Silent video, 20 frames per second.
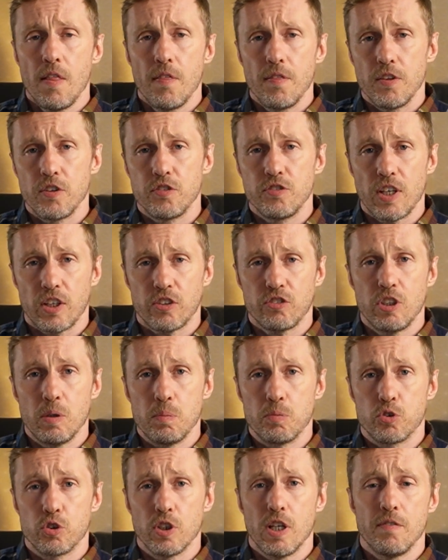This next
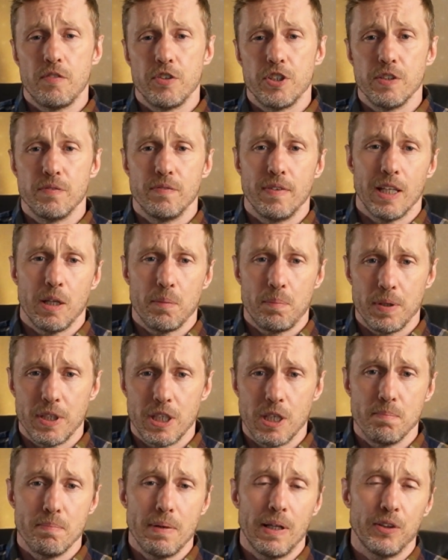tip's great for developing
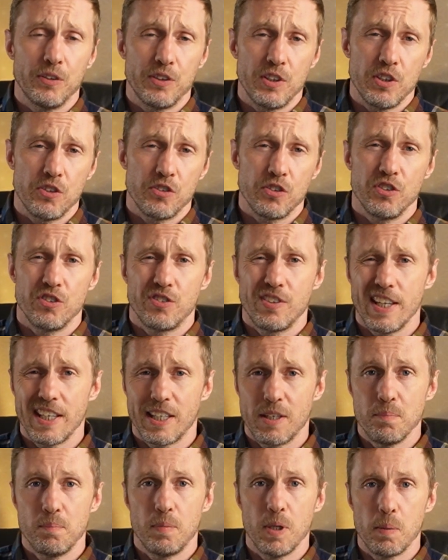your melodies and
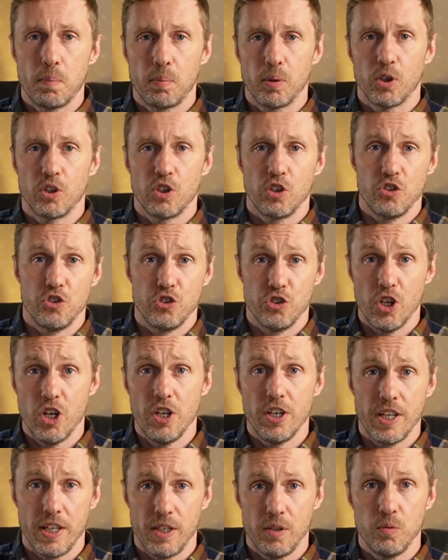taking people on a
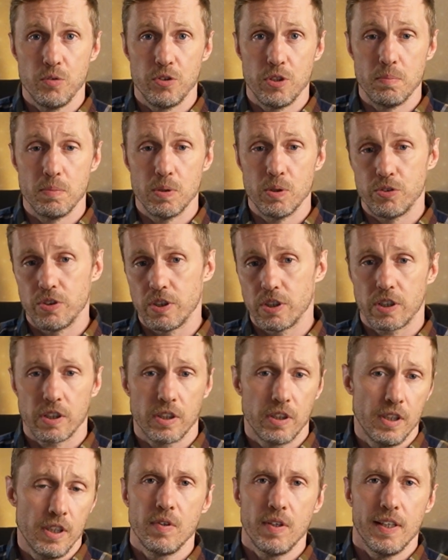journey with your music.
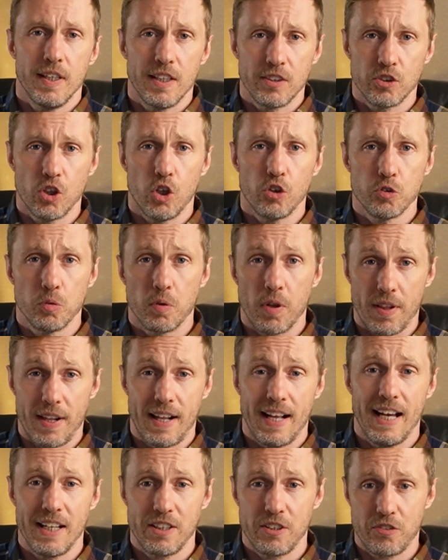It's also one of the
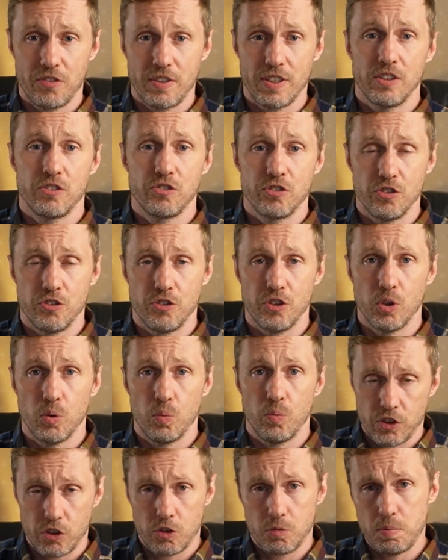hardest things to do,
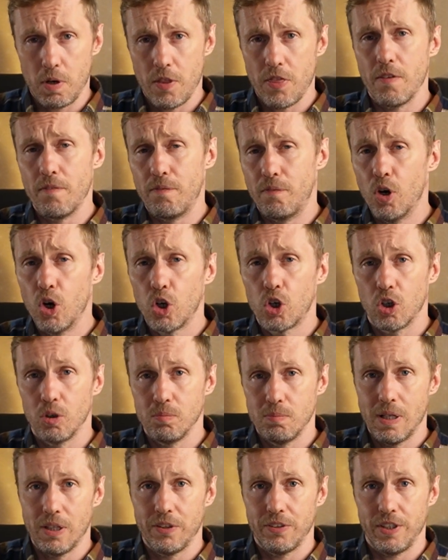to spread the vocal
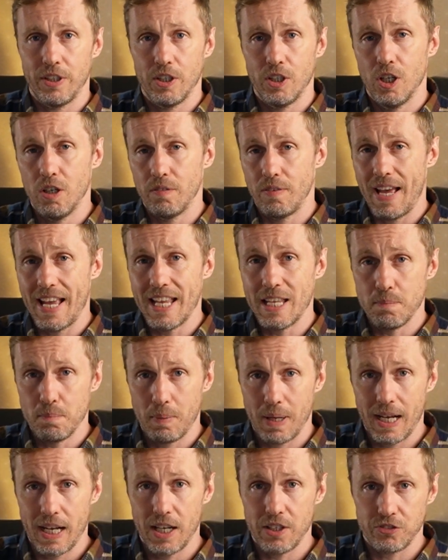melody over 8
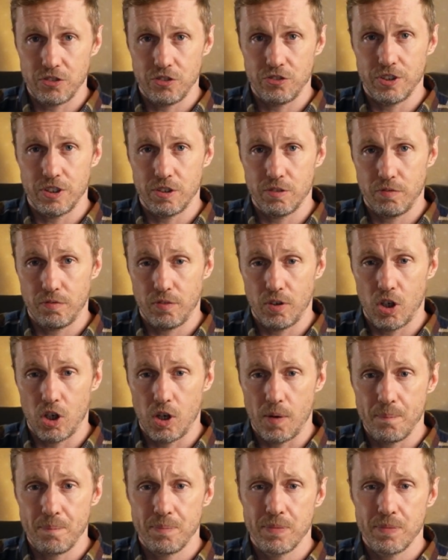bars instead of 4.